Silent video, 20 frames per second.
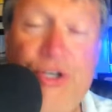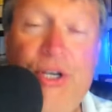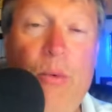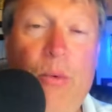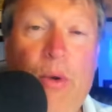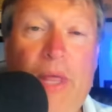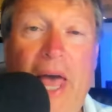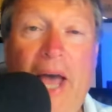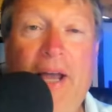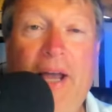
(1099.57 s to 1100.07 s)
see
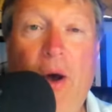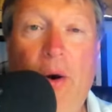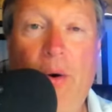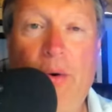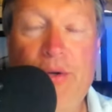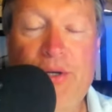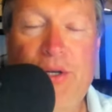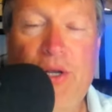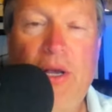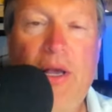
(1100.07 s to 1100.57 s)
where that
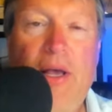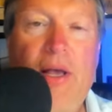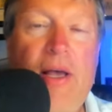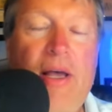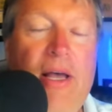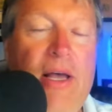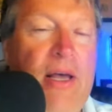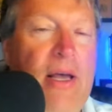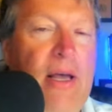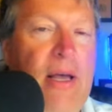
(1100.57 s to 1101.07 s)
goes.
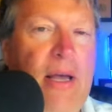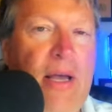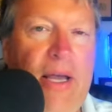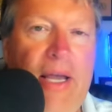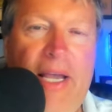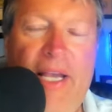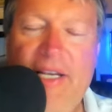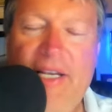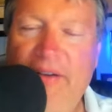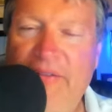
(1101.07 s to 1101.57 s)

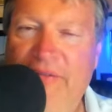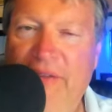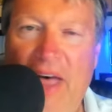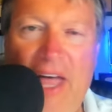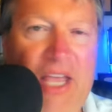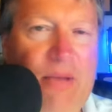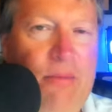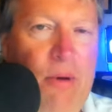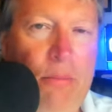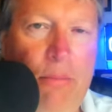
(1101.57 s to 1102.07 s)
He's a
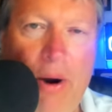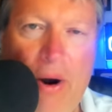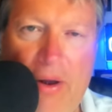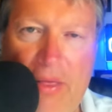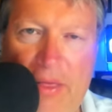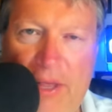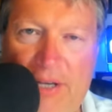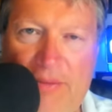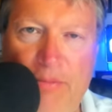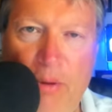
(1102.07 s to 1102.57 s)
valuable
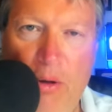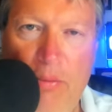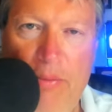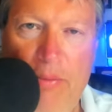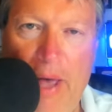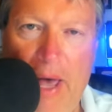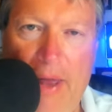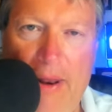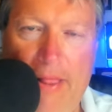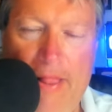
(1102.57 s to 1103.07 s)
part of this
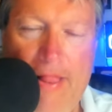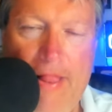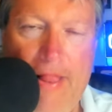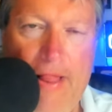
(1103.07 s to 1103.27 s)
bullpen.